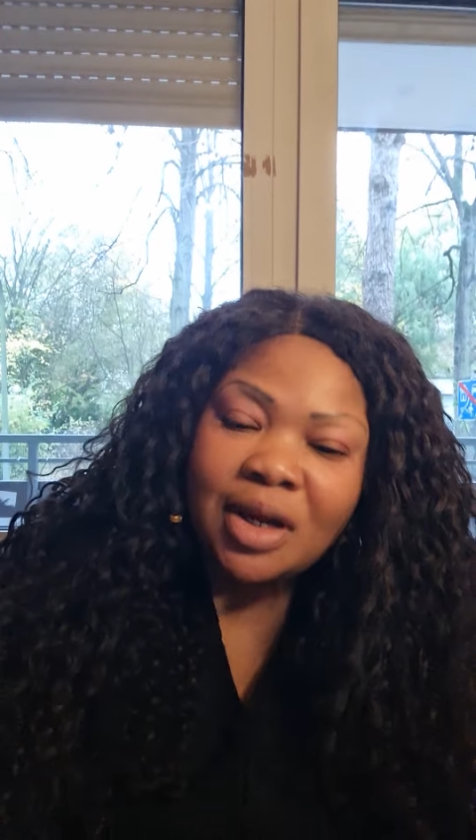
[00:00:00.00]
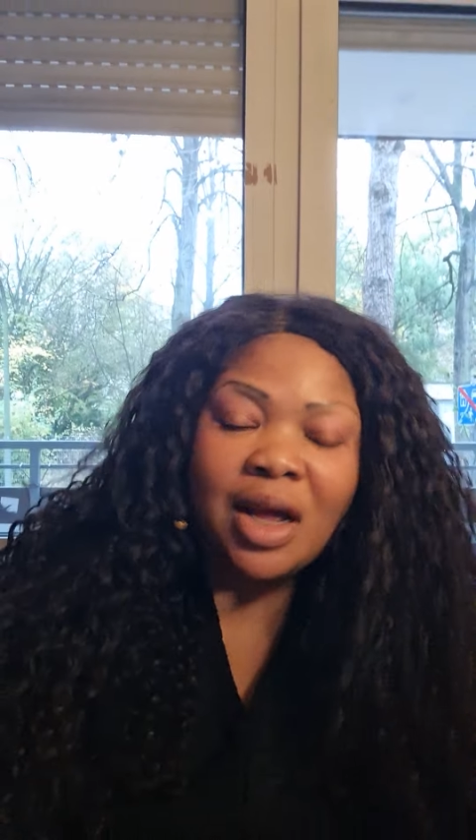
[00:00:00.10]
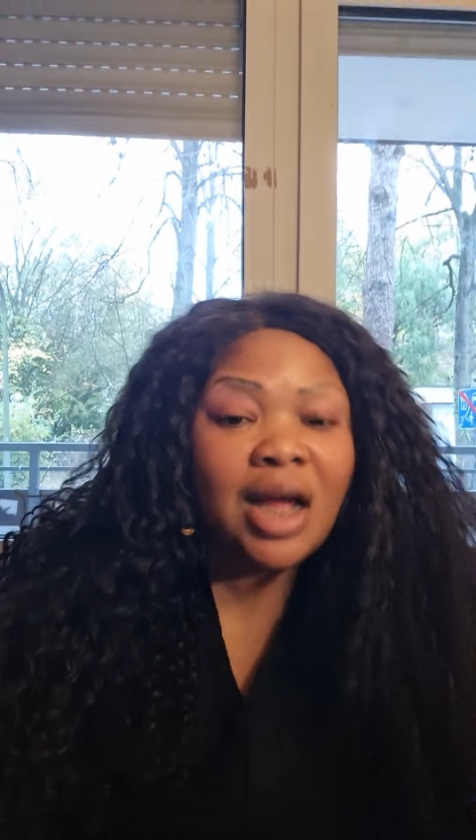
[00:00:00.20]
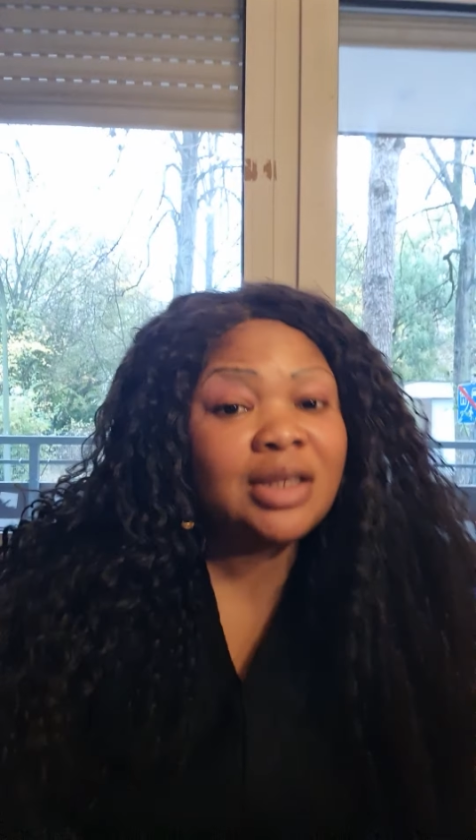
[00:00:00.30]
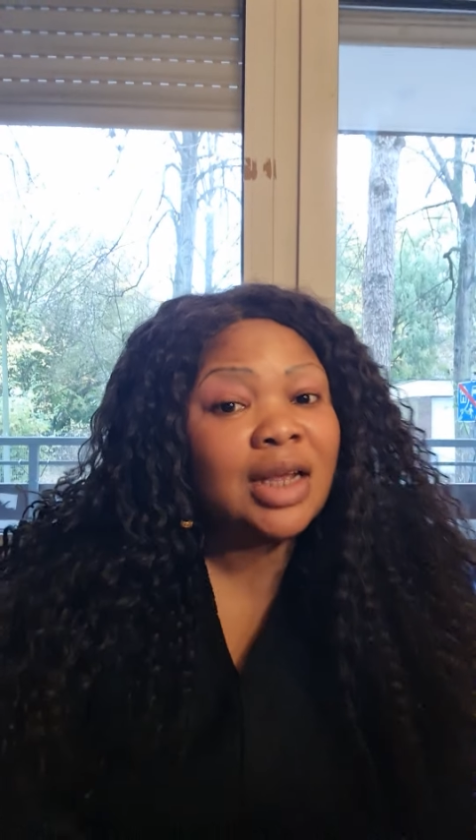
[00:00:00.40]

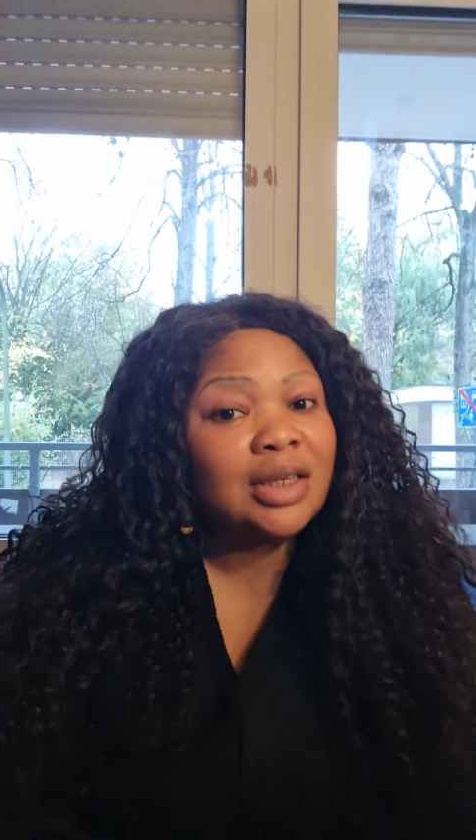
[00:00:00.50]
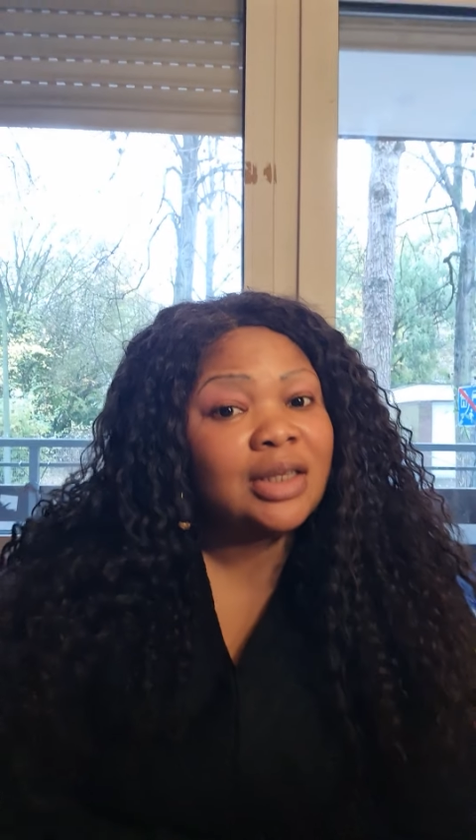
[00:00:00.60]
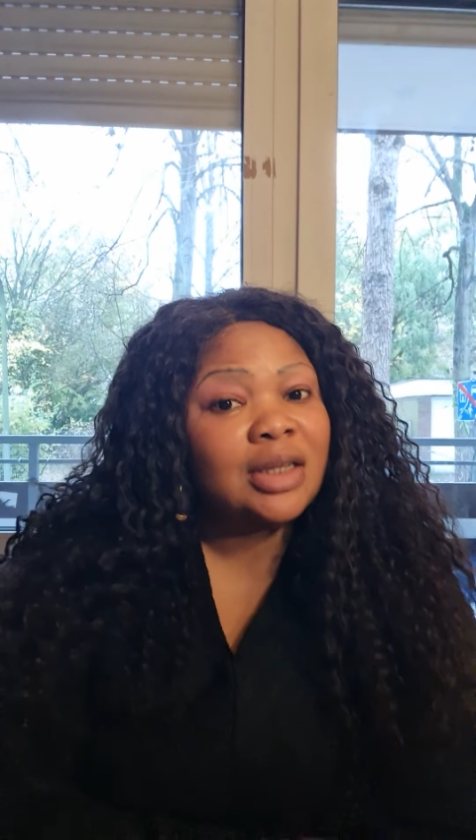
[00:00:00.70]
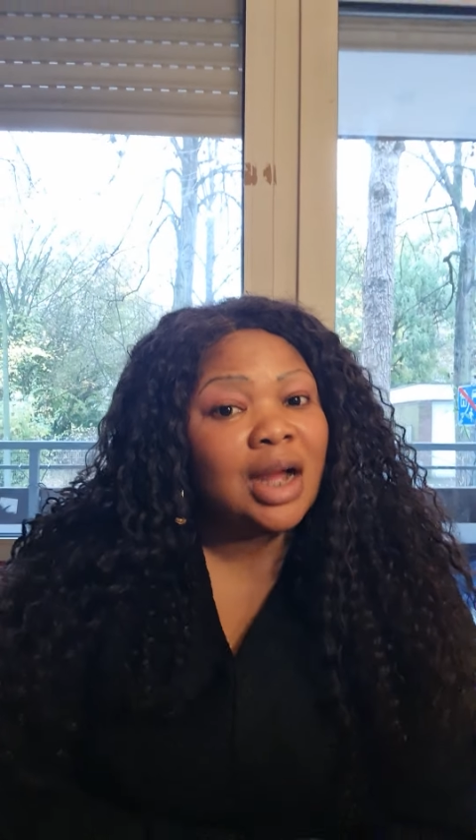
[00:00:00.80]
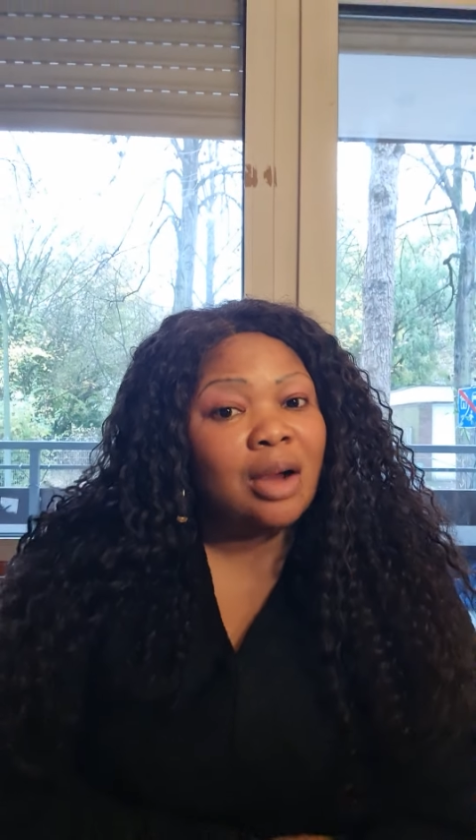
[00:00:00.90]
As I see
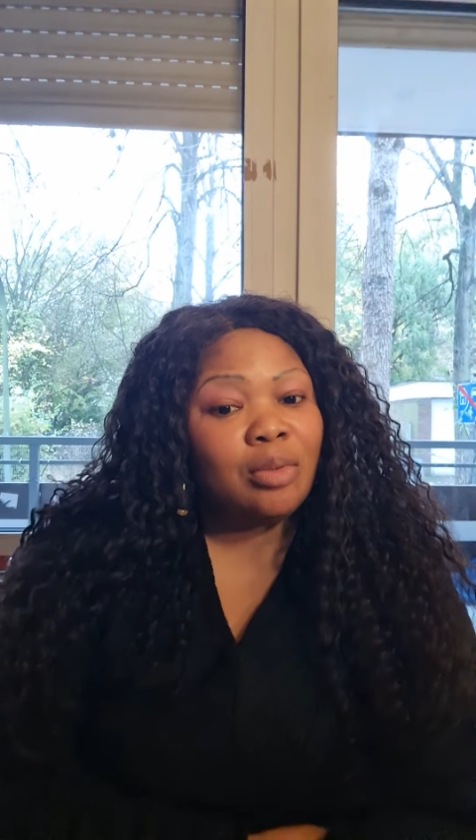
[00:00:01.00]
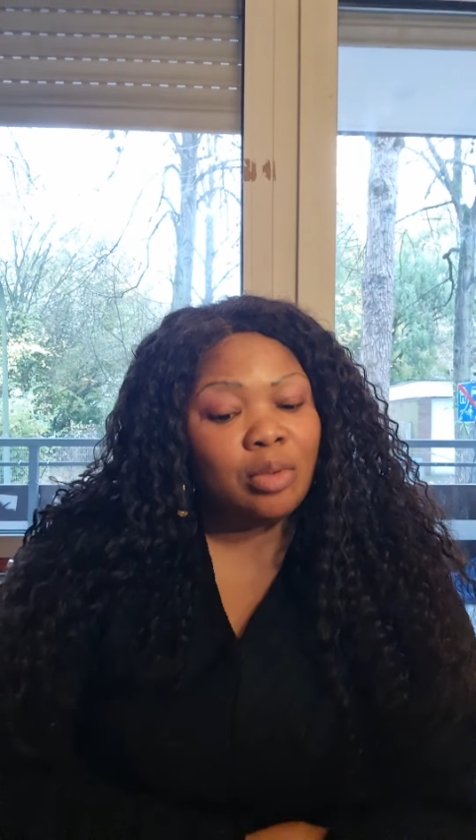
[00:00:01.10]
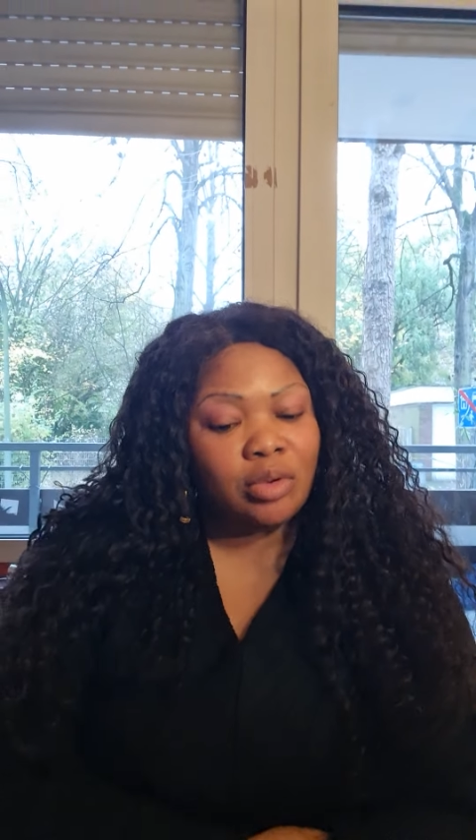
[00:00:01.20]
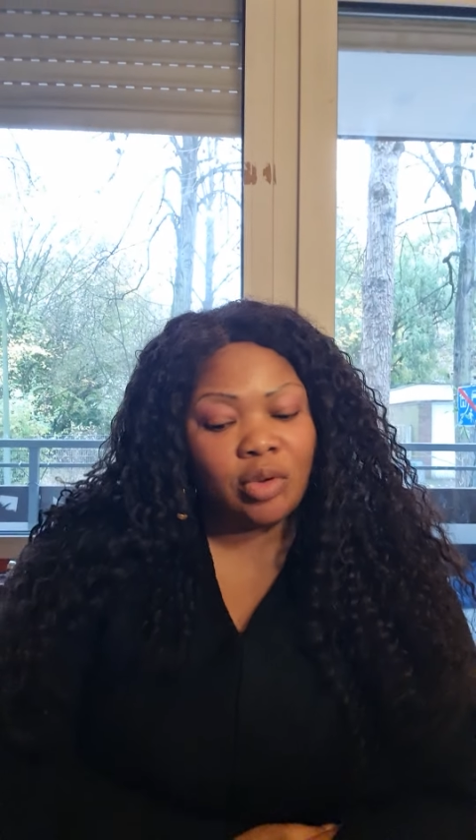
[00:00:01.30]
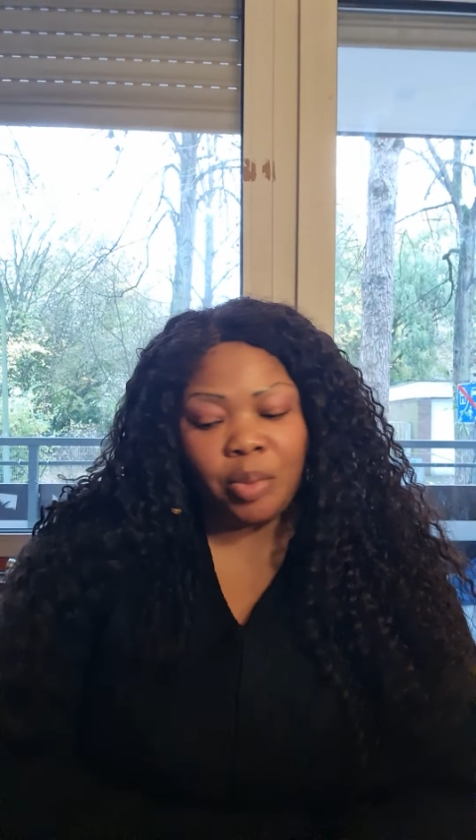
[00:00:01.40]
that
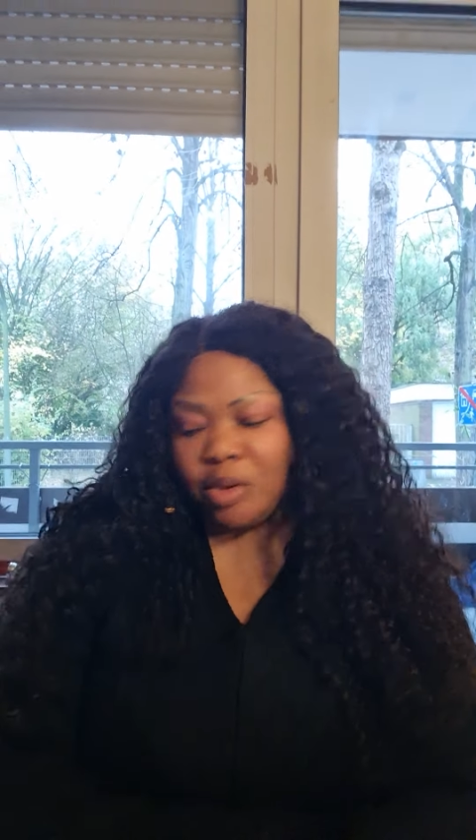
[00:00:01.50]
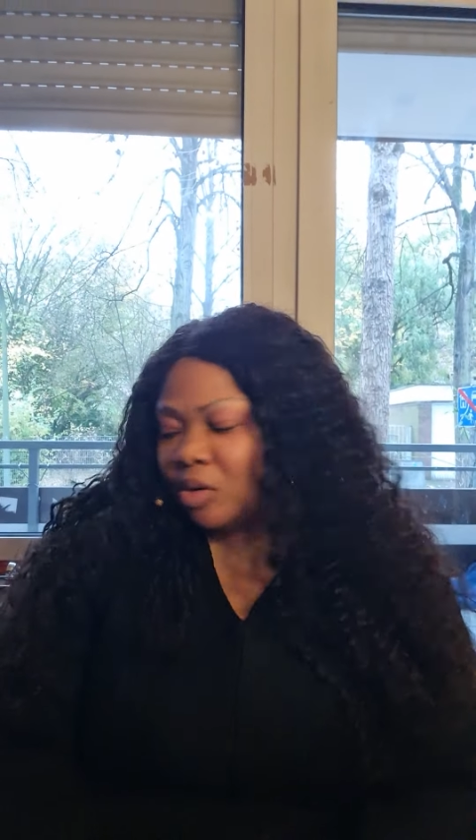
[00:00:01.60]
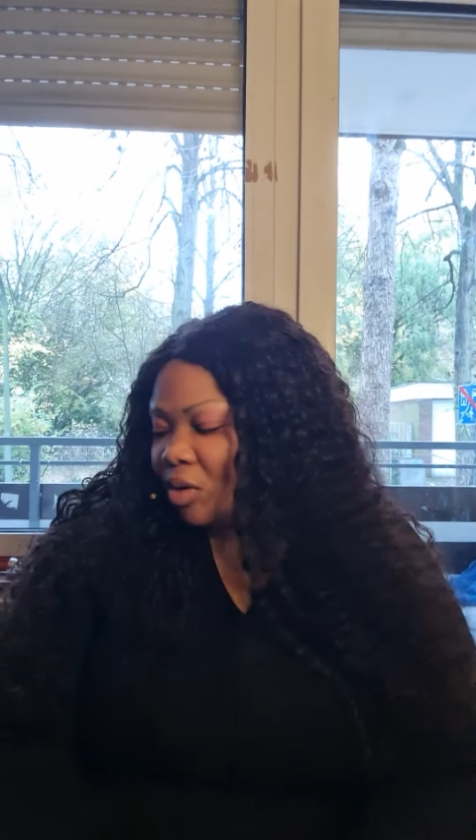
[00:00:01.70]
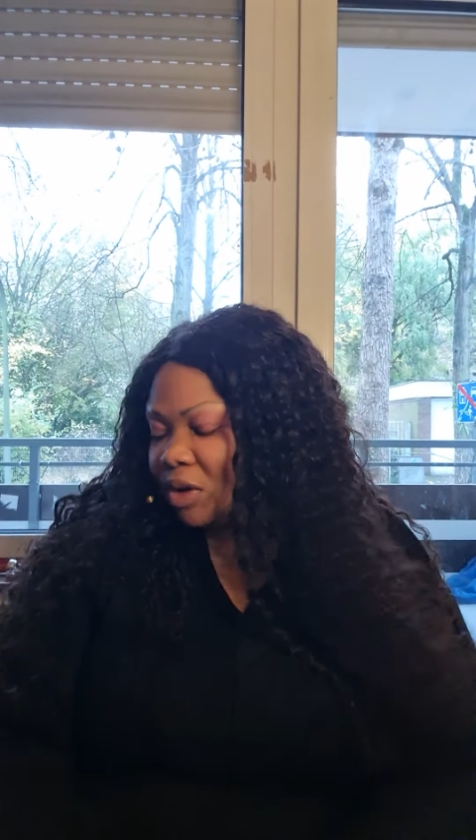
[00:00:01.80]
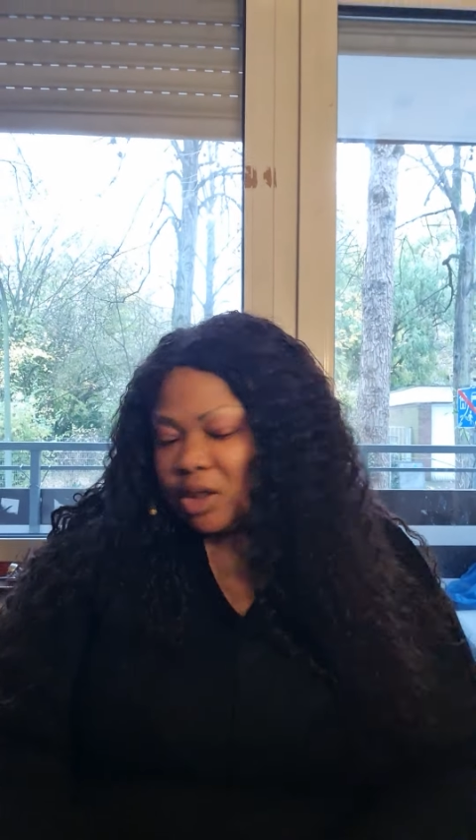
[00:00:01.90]
award upon
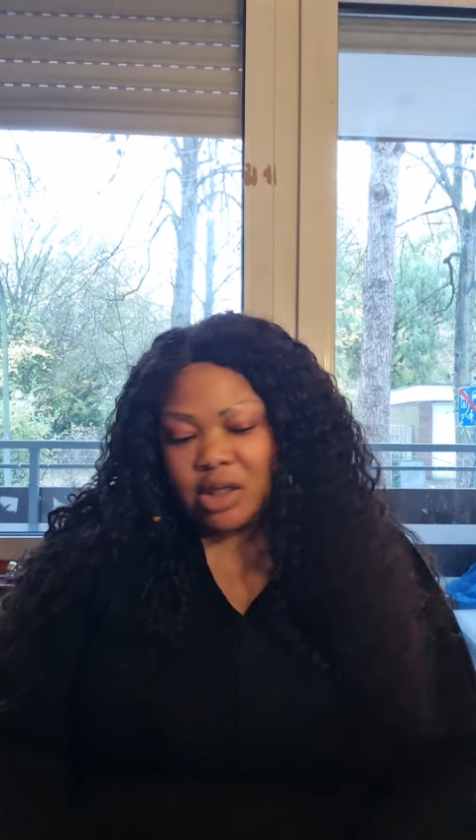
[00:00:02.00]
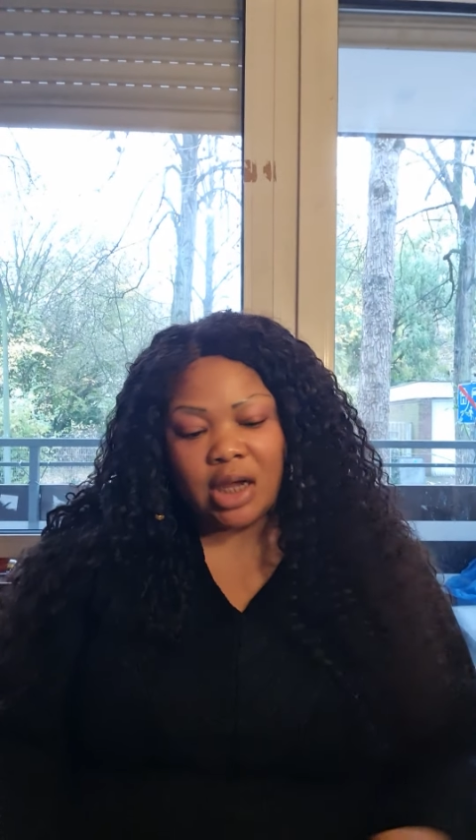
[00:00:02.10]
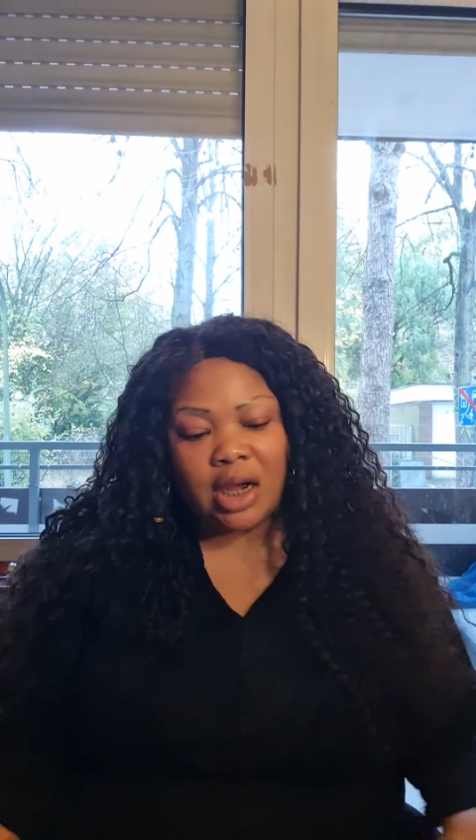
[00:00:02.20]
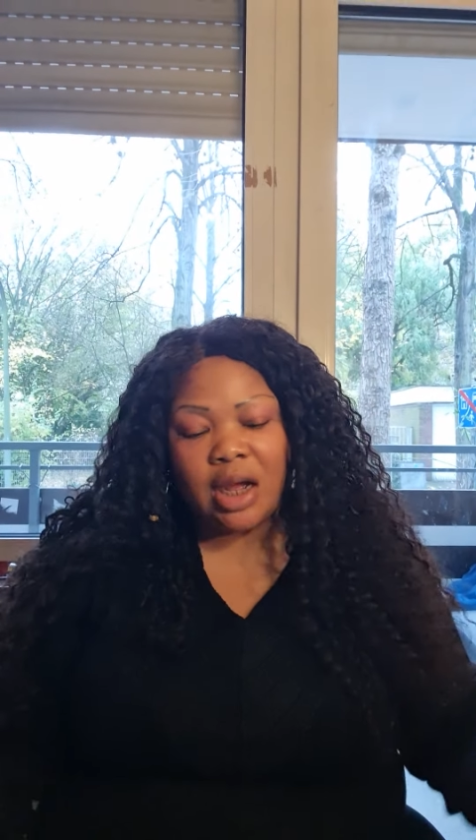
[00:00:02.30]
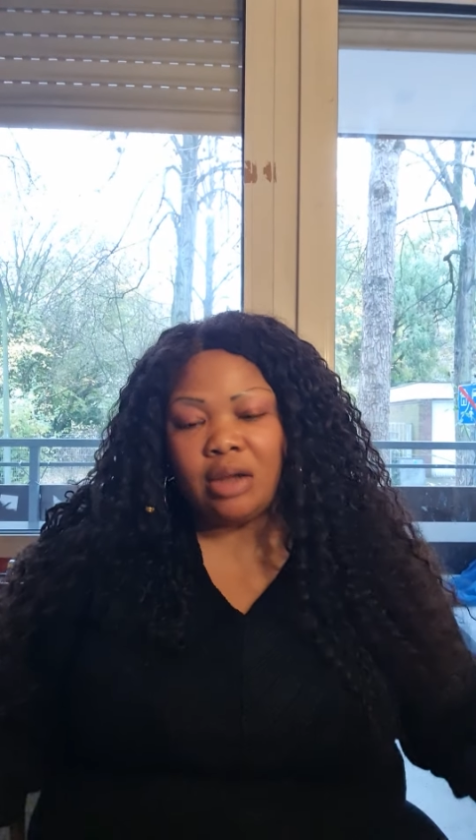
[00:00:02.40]
all this saga,